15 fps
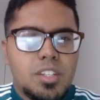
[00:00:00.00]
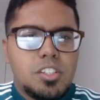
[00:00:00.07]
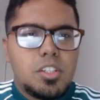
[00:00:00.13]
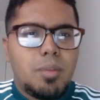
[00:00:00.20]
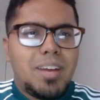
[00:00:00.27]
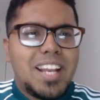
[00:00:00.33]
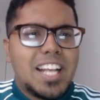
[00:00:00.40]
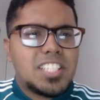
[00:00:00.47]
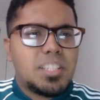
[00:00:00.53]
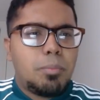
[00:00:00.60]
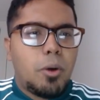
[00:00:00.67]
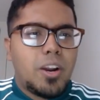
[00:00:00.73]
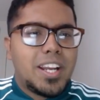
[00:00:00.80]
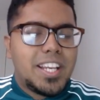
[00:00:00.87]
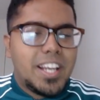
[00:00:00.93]
So my next
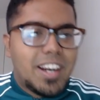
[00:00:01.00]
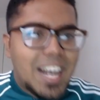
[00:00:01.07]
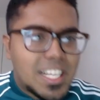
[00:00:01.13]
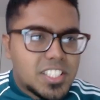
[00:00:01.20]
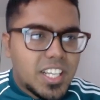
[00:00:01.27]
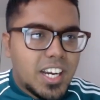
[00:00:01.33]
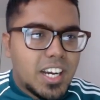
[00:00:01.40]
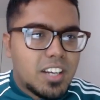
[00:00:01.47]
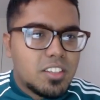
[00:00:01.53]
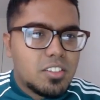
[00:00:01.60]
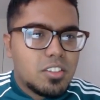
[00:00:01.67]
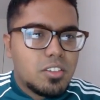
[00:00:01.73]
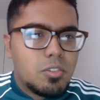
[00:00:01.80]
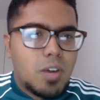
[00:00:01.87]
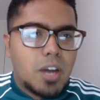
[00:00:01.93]
opponent here has a,
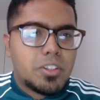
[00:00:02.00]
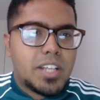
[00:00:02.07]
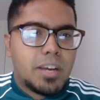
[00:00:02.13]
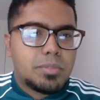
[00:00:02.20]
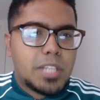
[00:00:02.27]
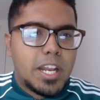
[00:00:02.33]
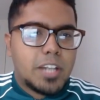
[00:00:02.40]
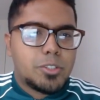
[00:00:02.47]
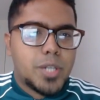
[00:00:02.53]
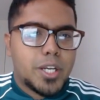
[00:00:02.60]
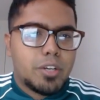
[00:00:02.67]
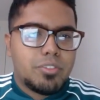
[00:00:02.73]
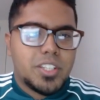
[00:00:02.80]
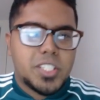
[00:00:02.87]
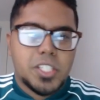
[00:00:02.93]
wow, the updated
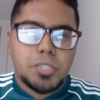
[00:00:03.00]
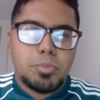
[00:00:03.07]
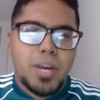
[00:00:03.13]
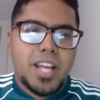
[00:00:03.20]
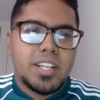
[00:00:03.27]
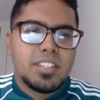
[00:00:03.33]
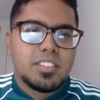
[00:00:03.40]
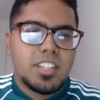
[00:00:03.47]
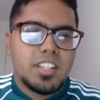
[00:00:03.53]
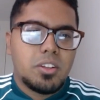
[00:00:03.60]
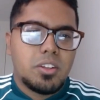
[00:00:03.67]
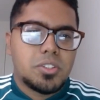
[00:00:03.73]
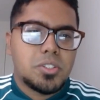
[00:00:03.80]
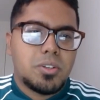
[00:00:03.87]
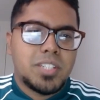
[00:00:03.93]
Draco Vicious sprite. It
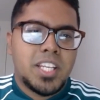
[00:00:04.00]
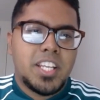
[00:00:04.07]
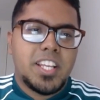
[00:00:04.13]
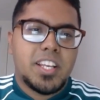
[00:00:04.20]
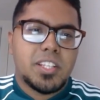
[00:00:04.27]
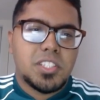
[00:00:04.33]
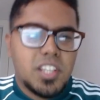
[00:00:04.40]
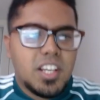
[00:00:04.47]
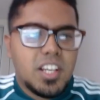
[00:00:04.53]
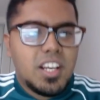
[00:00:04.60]
looks so hideous.